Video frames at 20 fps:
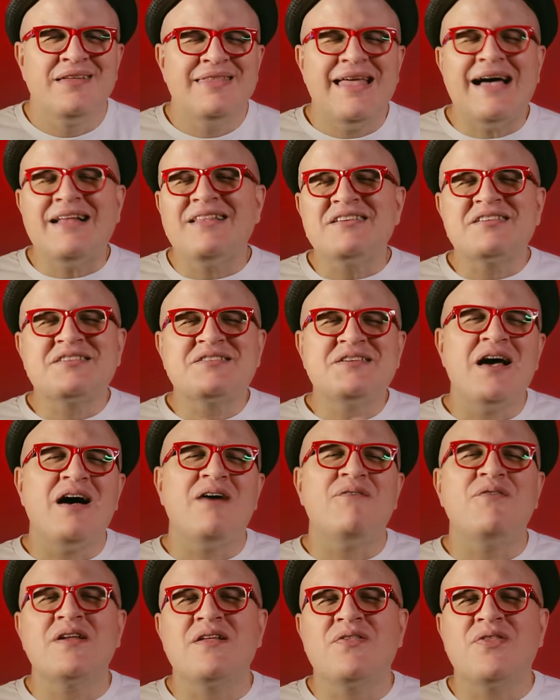Now let's
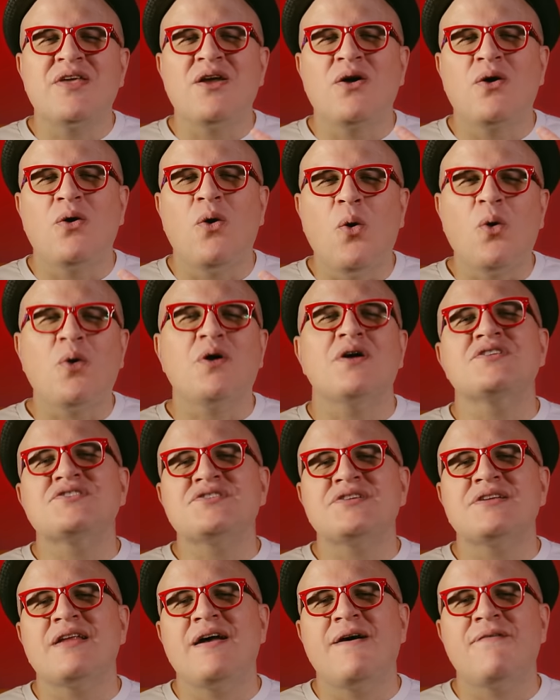delve into the
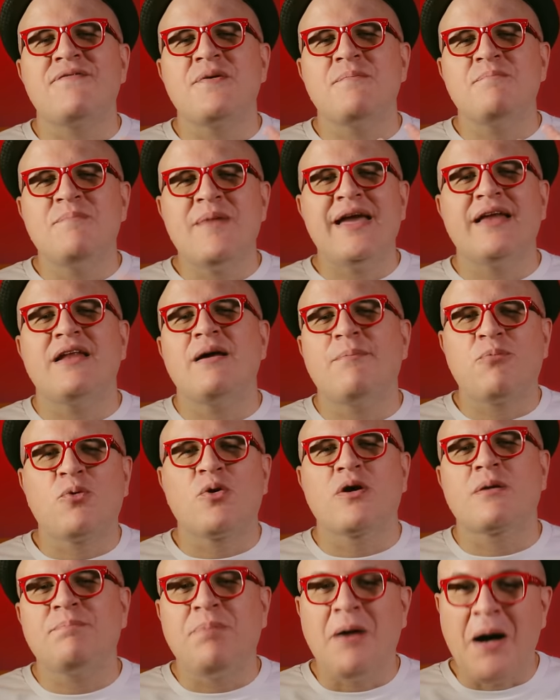origin of the made-up
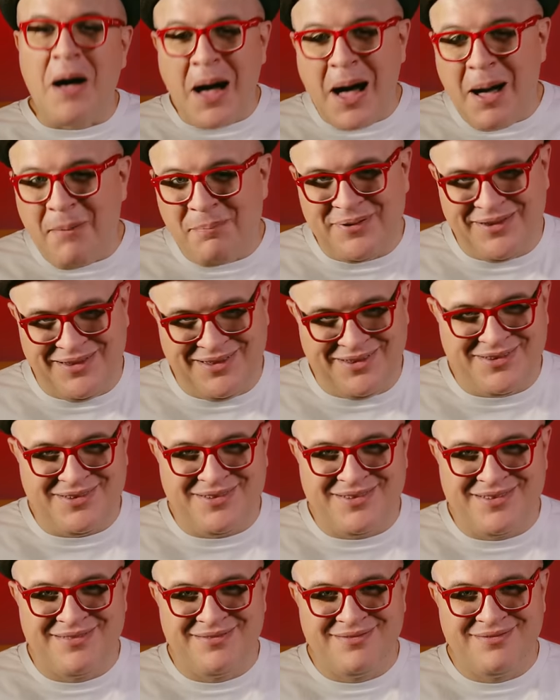word
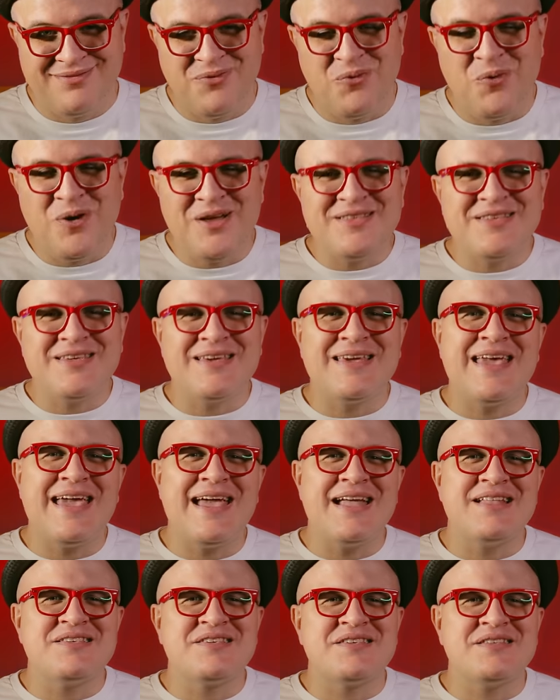Pompatus. Once
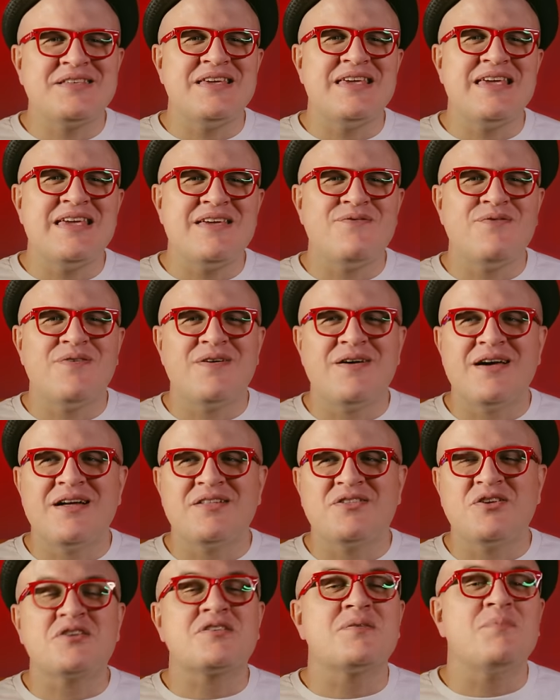again, Steve
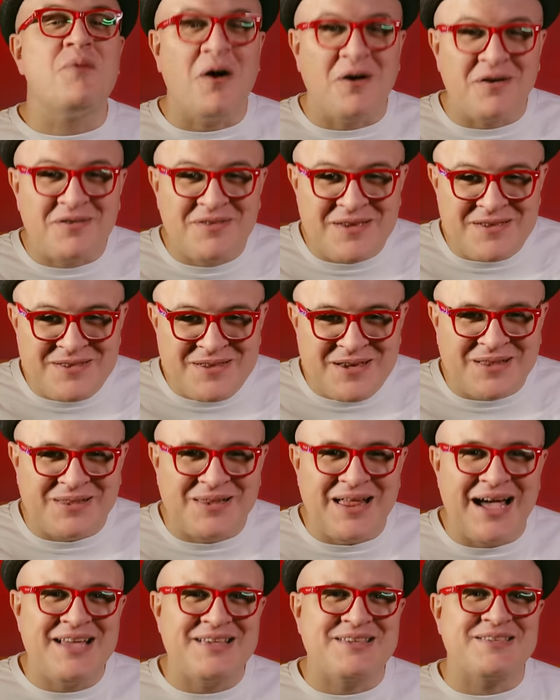uh, took some artistic
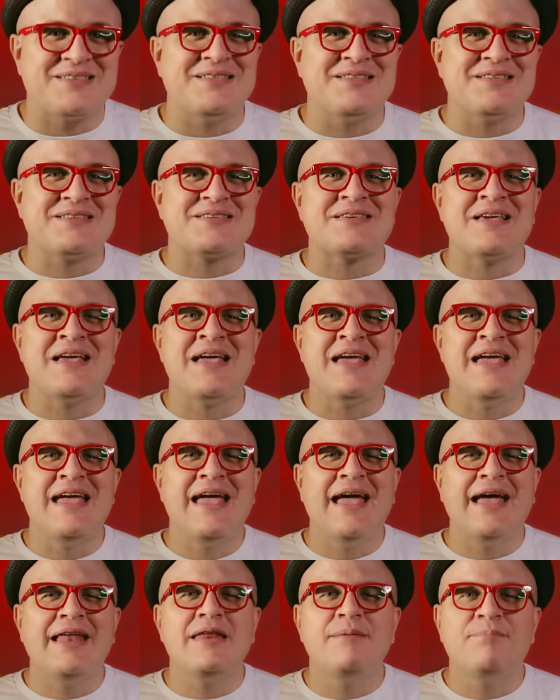license
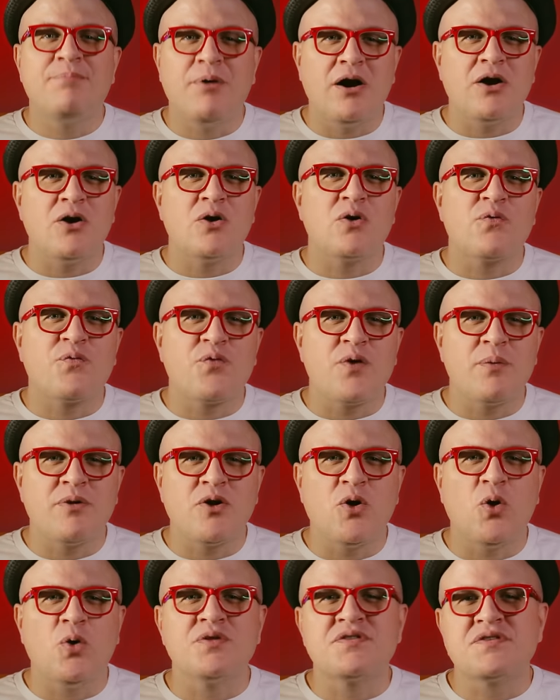and he borrowed from
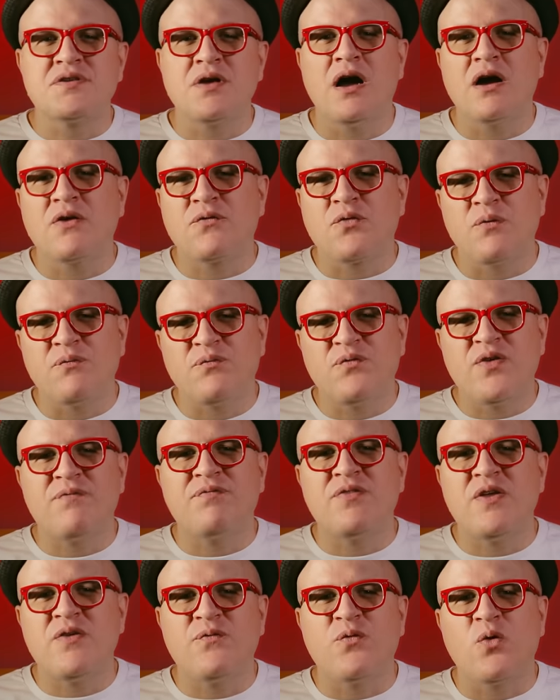an old song from
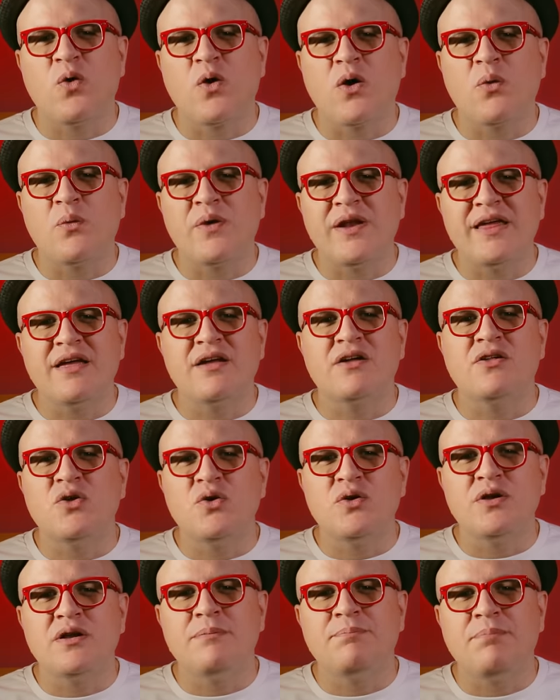fifty-four when he
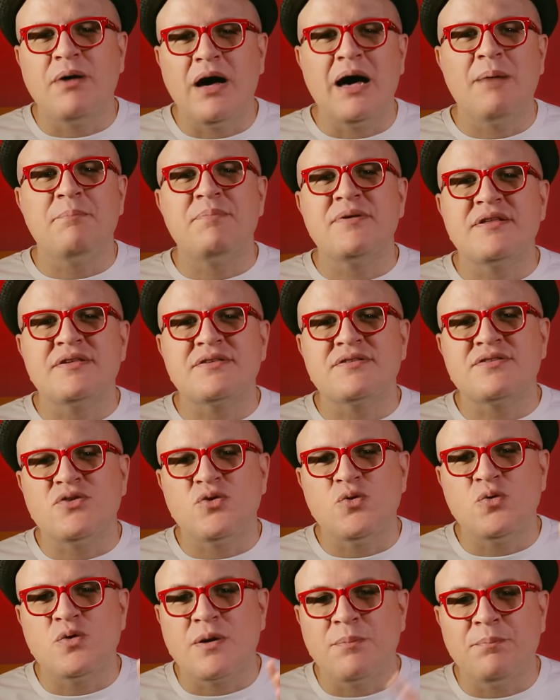included a Pompatus
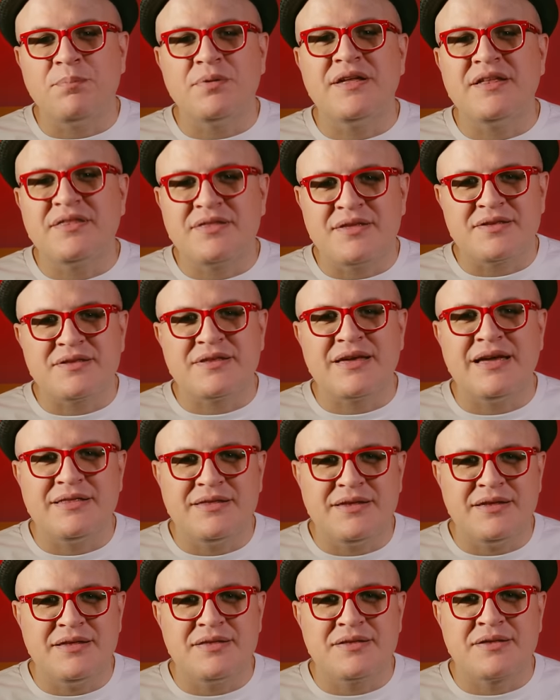to complete the
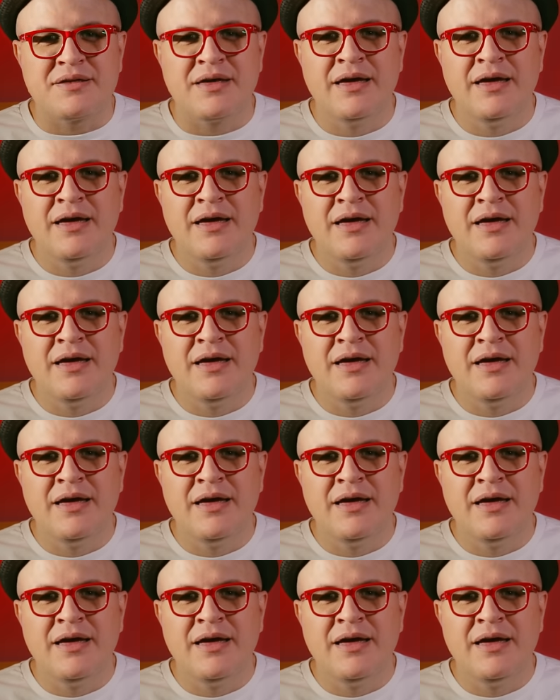sentence.